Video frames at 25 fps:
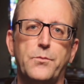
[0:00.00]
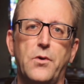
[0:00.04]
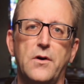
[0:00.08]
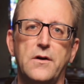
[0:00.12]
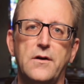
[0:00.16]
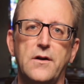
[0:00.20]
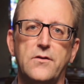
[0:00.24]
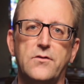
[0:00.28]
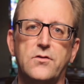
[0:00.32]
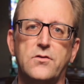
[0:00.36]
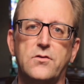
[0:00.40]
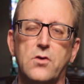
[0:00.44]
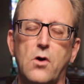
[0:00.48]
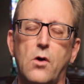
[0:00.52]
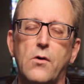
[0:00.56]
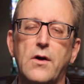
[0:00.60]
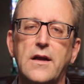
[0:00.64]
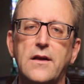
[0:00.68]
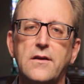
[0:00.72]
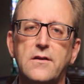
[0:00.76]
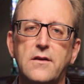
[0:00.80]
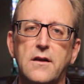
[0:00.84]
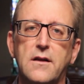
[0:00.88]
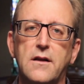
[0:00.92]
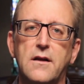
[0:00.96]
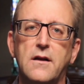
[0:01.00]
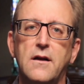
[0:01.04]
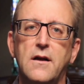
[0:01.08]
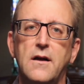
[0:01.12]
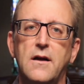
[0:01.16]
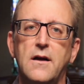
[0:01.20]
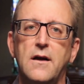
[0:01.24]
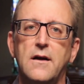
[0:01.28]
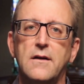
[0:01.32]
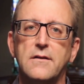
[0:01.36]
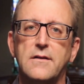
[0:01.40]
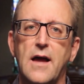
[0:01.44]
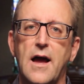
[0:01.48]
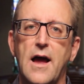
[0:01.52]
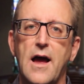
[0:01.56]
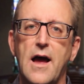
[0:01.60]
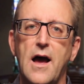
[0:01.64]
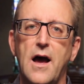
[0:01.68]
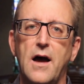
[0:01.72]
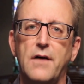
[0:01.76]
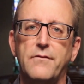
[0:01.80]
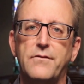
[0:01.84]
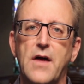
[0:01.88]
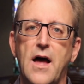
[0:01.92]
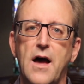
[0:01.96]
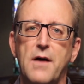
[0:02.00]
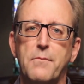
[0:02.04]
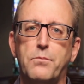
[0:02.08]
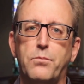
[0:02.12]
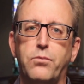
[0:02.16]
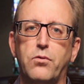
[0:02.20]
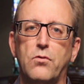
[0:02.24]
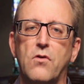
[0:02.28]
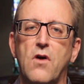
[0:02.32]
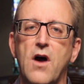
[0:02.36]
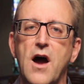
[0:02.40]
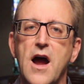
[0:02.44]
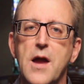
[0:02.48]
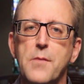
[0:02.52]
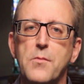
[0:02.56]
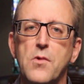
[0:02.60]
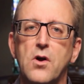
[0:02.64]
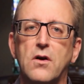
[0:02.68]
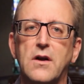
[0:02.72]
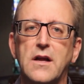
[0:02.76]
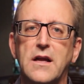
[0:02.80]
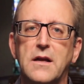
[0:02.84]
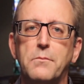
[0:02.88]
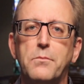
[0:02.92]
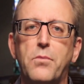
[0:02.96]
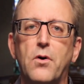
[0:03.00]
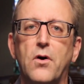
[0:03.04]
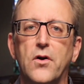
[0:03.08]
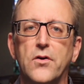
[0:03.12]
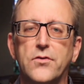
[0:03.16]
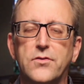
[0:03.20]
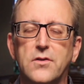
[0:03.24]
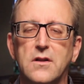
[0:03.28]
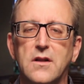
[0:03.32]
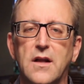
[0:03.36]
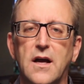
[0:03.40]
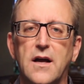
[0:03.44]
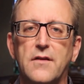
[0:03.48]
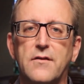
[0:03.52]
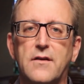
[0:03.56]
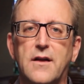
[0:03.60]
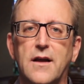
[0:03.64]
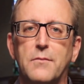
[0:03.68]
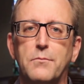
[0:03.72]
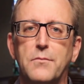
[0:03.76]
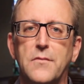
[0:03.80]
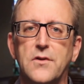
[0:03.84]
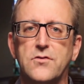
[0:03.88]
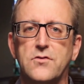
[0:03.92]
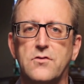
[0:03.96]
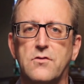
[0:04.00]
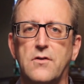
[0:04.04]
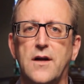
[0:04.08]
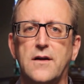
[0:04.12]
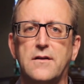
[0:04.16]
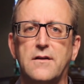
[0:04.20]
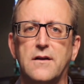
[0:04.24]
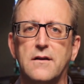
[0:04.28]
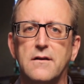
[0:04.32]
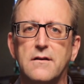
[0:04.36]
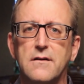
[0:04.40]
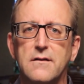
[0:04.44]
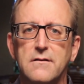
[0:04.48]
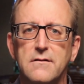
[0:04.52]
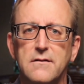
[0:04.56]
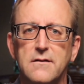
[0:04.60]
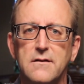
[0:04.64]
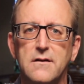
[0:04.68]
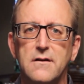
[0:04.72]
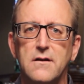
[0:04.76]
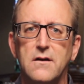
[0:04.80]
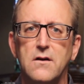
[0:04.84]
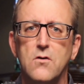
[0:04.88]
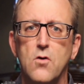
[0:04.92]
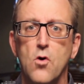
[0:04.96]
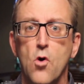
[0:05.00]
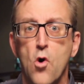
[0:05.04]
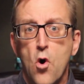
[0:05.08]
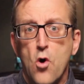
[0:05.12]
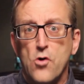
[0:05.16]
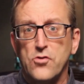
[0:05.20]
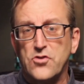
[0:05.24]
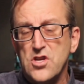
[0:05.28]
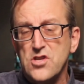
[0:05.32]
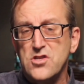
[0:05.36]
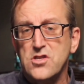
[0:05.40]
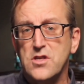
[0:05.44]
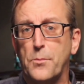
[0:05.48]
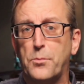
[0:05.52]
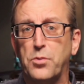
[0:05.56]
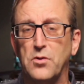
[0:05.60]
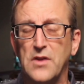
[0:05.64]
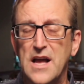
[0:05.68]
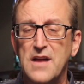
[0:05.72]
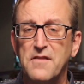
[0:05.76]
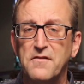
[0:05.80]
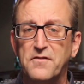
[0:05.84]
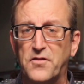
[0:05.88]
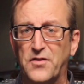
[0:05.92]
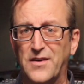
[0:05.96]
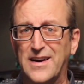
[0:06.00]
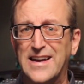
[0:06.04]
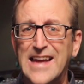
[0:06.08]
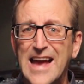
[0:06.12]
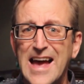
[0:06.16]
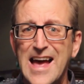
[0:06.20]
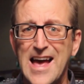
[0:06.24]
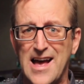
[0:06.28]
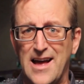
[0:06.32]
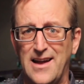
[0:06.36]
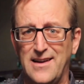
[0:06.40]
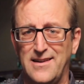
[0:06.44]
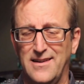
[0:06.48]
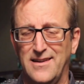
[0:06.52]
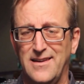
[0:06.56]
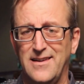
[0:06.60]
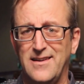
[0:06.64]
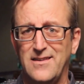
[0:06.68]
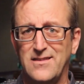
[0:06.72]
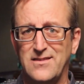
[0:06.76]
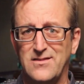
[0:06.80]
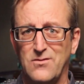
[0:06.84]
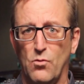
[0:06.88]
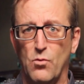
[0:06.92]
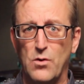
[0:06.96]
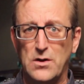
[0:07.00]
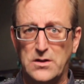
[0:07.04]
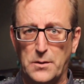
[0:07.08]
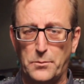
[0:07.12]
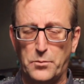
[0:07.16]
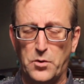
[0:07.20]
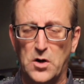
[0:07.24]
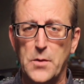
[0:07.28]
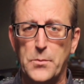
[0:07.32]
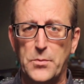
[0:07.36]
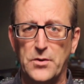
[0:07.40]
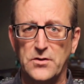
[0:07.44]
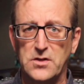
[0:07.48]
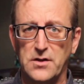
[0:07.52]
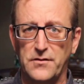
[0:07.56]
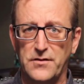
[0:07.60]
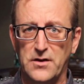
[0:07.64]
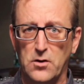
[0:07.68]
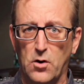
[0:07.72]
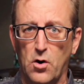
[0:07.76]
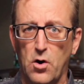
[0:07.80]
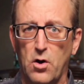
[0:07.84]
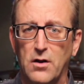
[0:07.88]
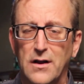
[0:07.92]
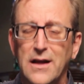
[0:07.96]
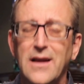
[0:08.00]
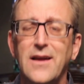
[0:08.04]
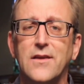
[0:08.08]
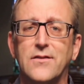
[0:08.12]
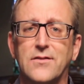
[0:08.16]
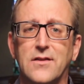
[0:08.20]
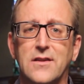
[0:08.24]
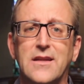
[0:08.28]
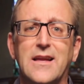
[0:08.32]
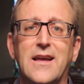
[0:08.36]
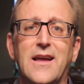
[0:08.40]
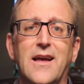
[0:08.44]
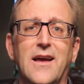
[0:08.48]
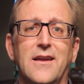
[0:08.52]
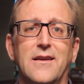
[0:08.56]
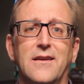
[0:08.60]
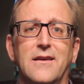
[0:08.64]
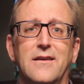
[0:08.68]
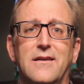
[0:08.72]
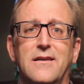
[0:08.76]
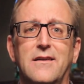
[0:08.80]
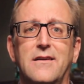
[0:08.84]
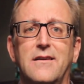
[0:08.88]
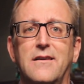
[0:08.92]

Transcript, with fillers: But it's so easy to have that primary impulse in life get misdirected, just to plain forget what the purpose of it all is in the end.